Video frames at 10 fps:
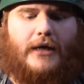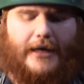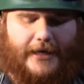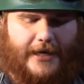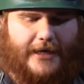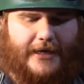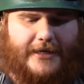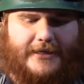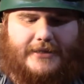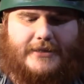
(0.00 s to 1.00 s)
It
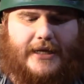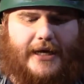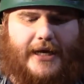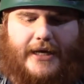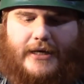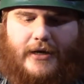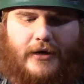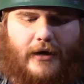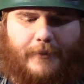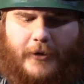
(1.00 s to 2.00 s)
is
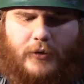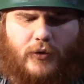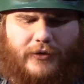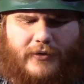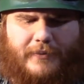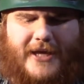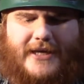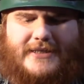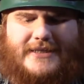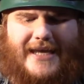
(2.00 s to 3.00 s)
a pretty cool little
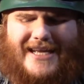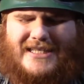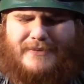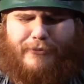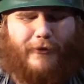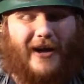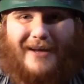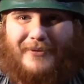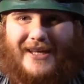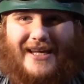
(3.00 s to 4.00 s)
piece. It's
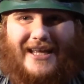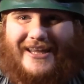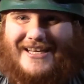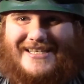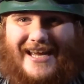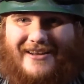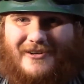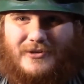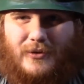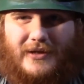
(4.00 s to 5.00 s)
probably at least 10
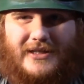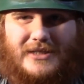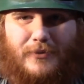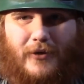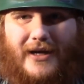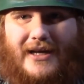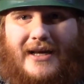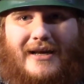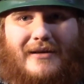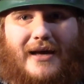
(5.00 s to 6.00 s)
years old at this point.
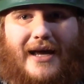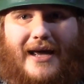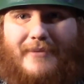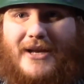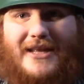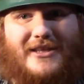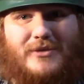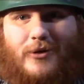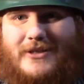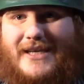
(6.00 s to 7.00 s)
I mean,
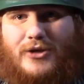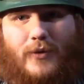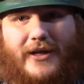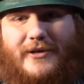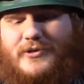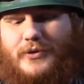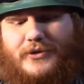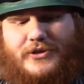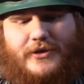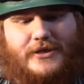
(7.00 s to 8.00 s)
Endless Waltz like 20 years
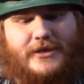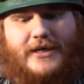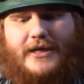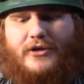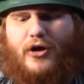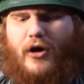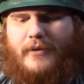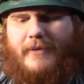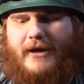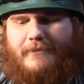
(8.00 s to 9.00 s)
old, so this kit
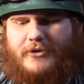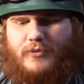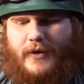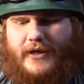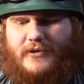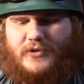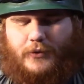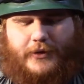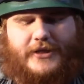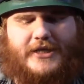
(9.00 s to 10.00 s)
could be up to 20 years
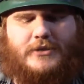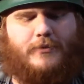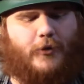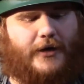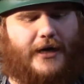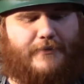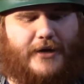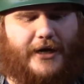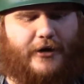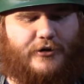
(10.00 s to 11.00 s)
old at this point. I'm
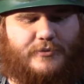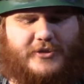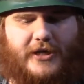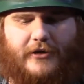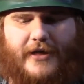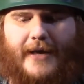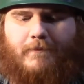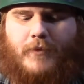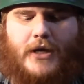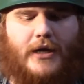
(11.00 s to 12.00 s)
not 100% on
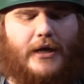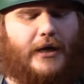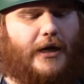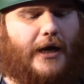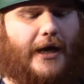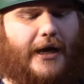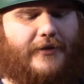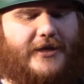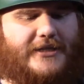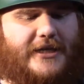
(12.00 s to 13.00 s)

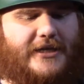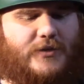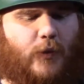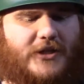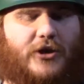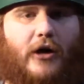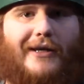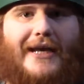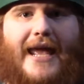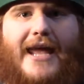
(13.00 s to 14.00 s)
that. This is what's
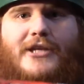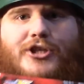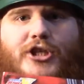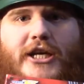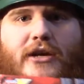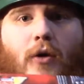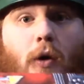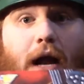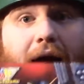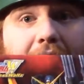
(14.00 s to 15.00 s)
called an HG
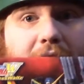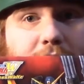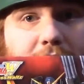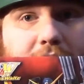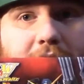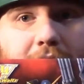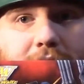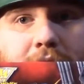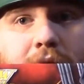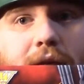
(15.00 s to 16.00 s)
or a high-grade
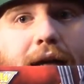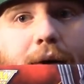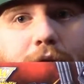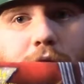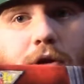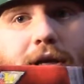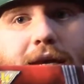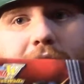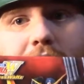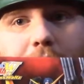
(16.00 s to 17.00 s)
kit. Now, when you're
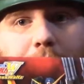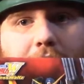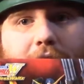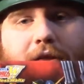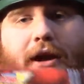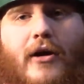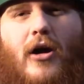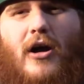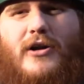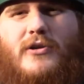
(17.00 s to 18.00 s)
looking at Gunpla, there
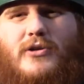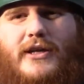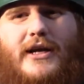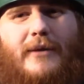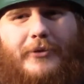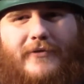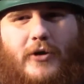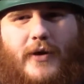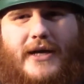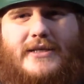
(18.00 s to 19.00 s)
are usually a couple
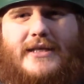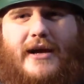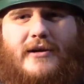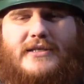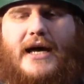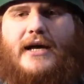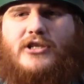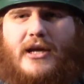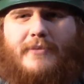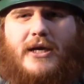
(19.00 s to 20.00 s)
different grades. There's
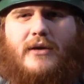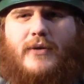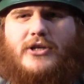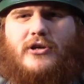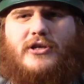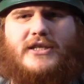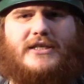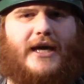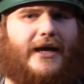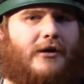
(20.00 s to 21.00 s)
chibi, which are
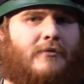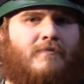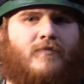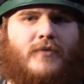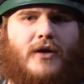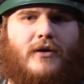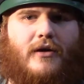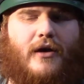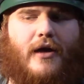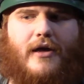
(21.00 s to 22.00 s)
just like,
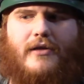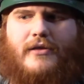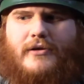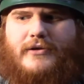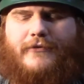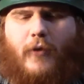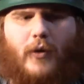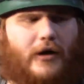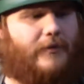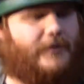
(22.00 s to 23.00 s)
they're
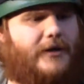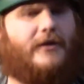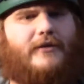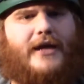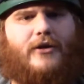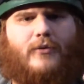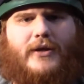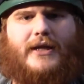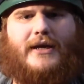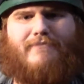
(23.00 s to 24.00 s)
deformed. They don't
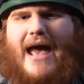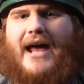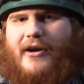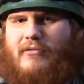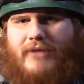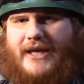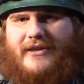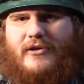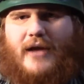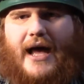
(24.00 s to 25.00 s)
really matter. Like,
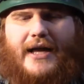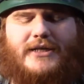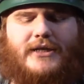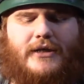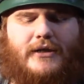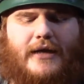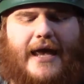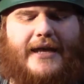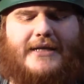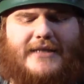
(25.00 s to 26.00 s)
they're not
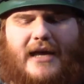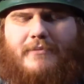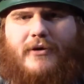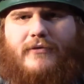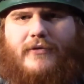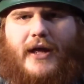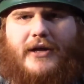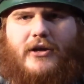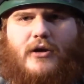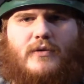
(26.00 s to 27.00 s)
any type of,
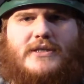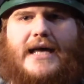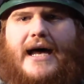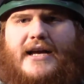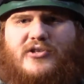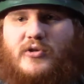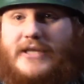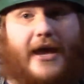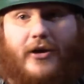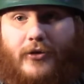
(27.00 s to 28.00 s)
like, you know, size or
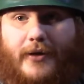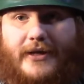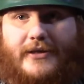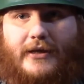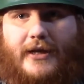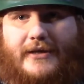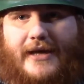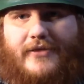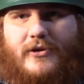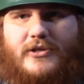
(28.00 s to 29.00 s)
scale or anything like
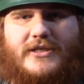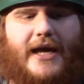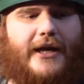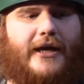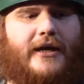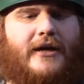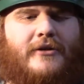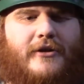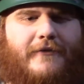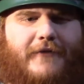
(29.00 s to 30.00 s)
that. They're just kind of,
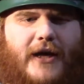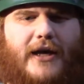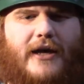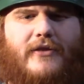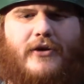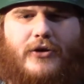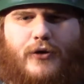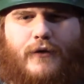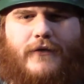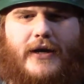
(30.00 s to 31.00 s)
they're fun, they're
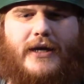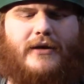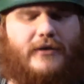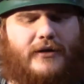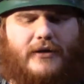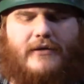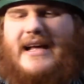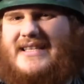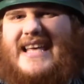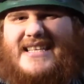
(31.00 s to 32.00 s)
goofy, and
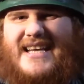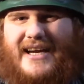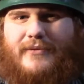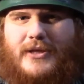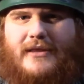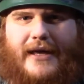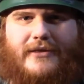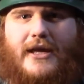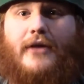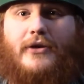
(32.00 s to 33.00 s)
that's kind of what, like,
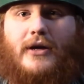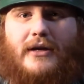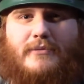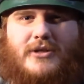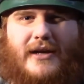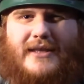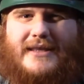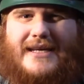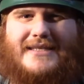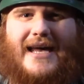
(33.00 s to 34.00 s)
the other Gundams are. I think
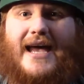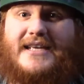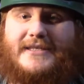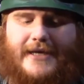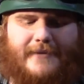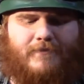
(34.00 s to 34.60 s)
that's SD.